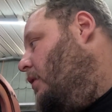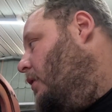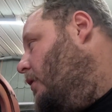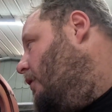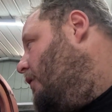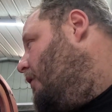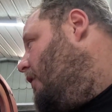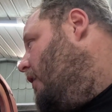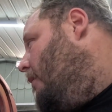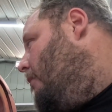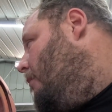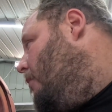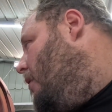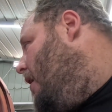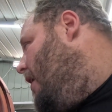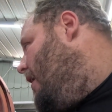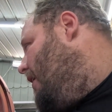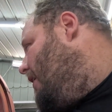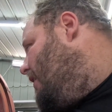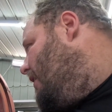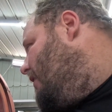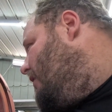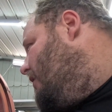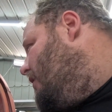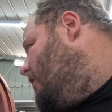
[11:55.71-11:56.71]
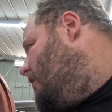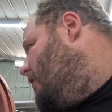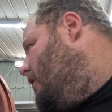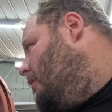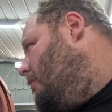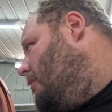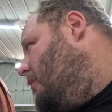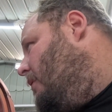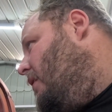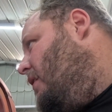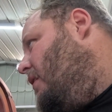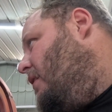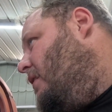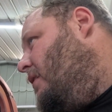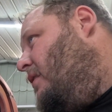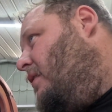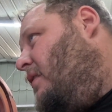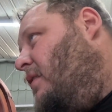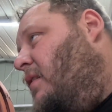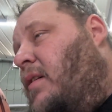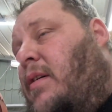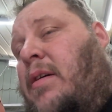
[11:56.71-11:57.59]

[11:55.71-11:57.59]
little sub brackets or something,